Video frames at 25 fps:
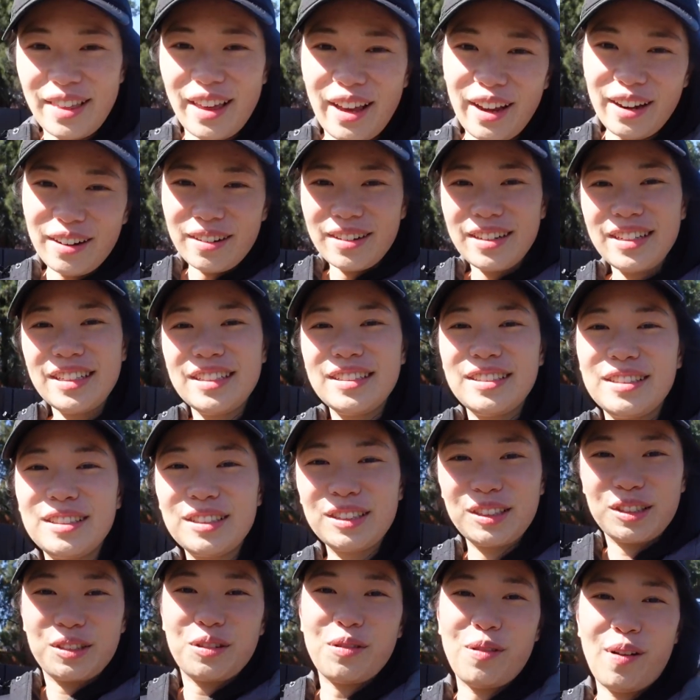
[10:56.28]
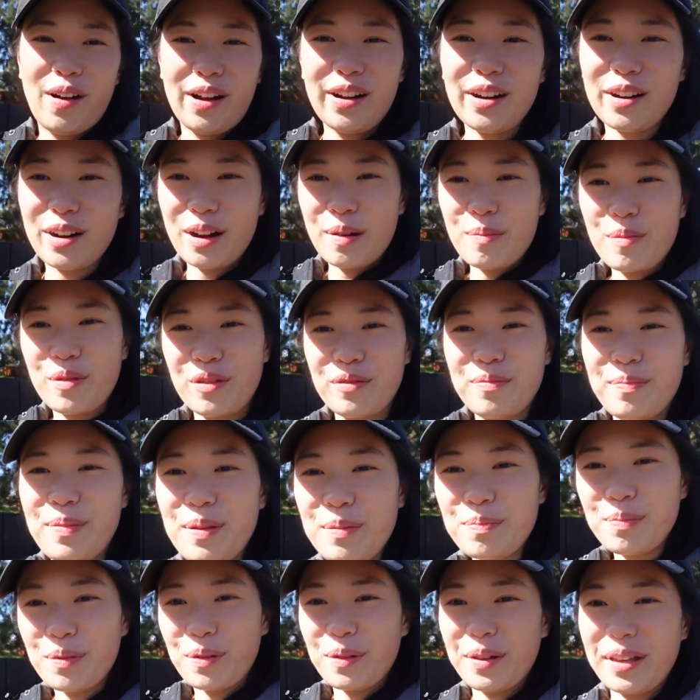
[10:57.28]
There is quite a number of
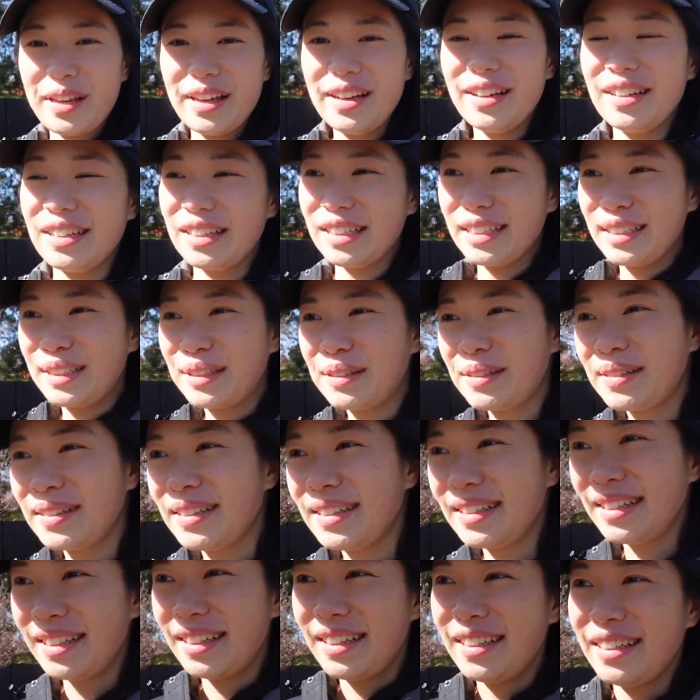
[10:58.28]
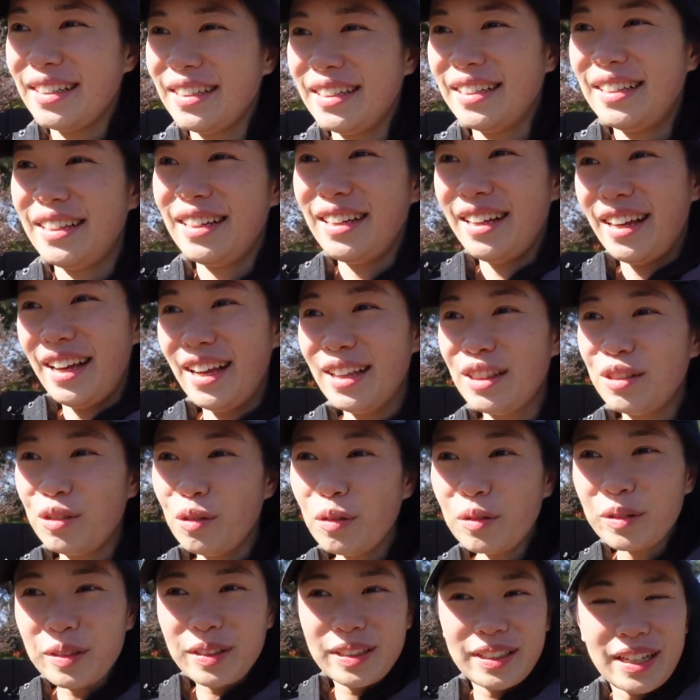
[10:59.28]
people here. It
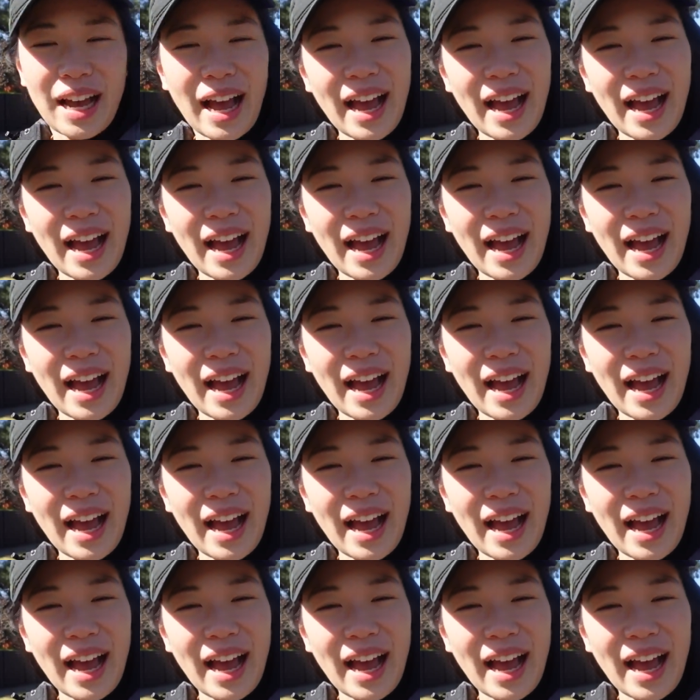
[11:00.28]
looks,